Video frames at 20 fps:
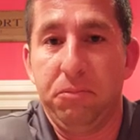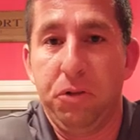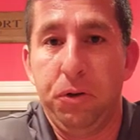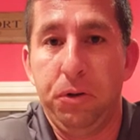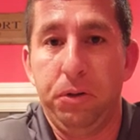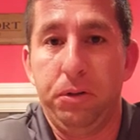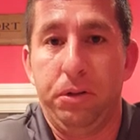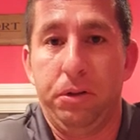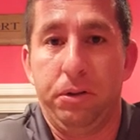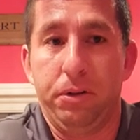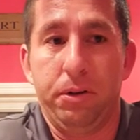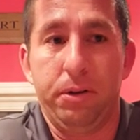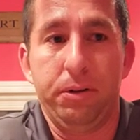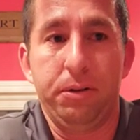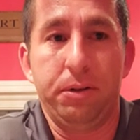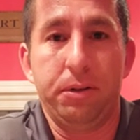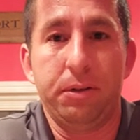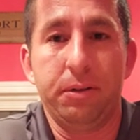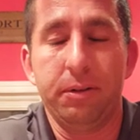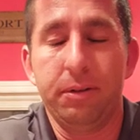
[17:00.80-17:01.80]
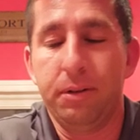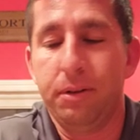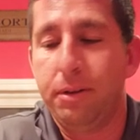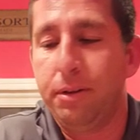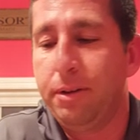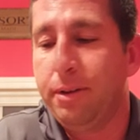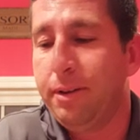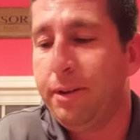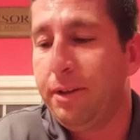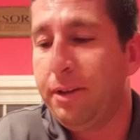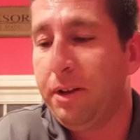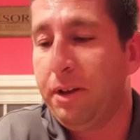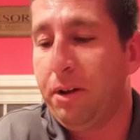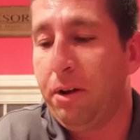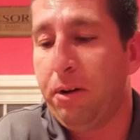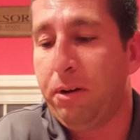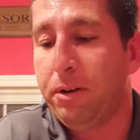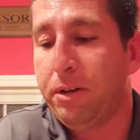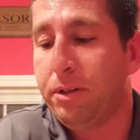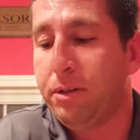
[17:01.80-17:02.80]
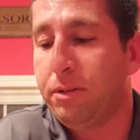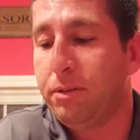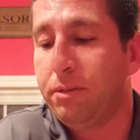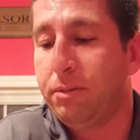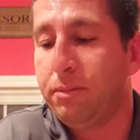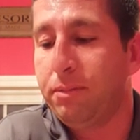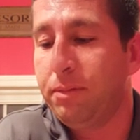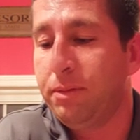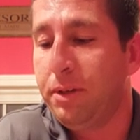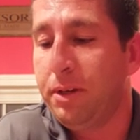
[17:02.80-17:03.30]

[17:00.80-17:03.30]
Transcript: hooked on hunting. All his